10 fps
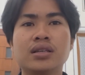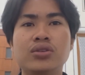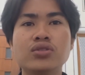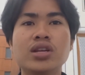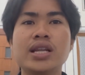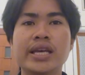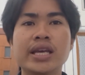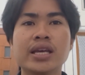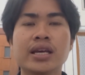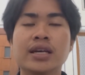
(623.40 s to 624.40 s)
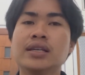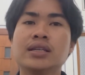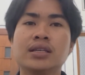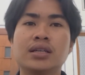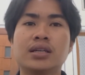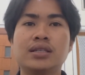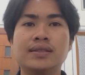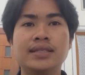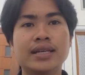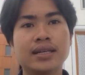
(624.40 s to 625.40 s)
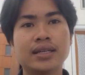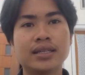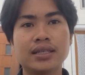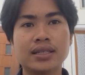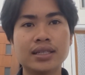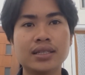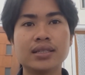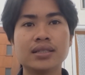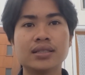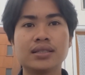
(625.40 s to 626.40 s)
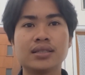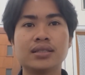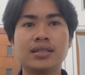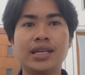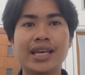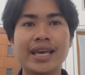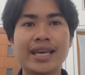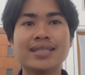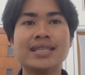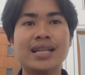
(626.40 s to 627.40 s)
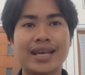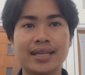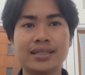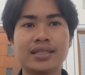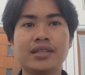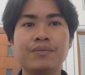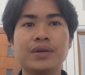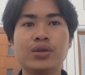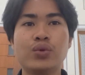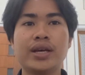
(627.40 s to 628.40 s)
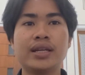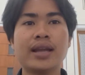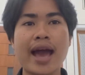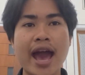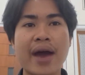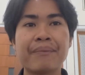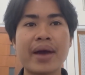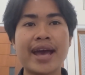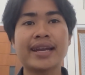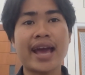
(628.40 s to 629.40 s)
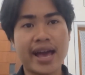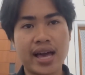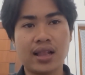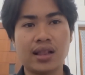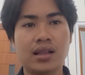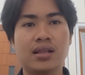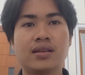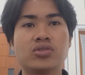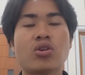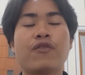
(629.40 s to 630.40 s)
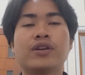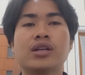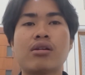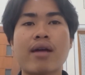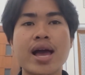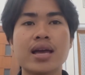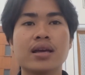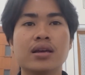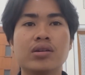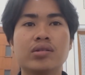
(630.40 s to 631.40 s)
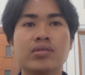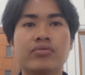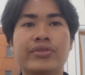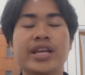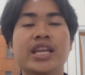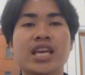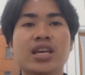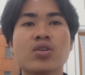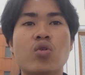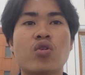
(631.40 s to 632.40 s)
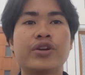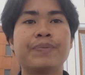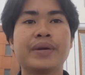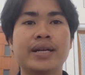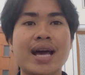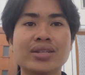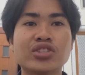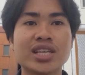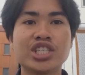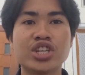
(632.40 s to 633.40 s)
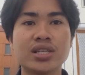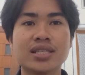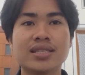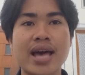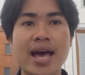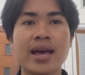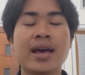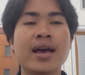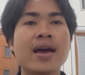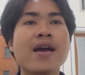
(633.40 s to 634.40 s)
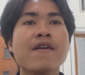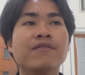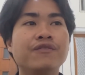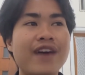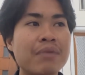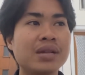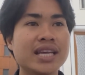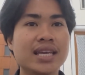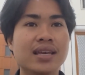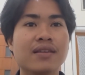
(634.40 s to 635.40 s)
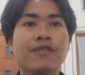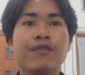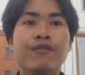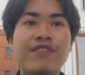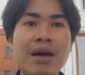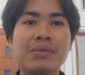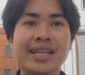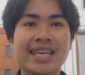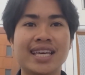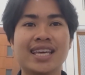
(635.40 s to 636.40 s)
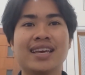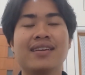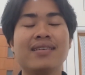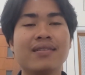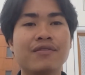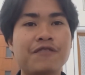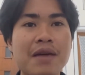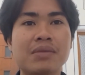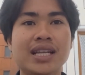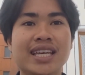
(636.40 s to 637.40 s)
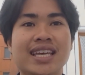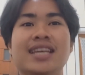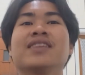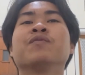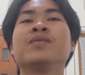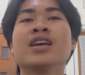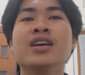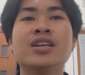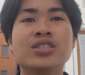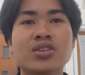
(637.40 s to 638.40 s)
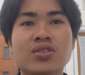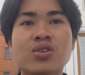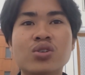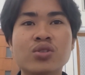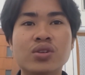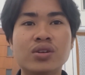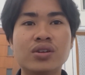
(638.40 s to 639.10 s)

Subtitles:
usually the is deleted between M and L. So for the right reading or pronunciation is that family, family, family. So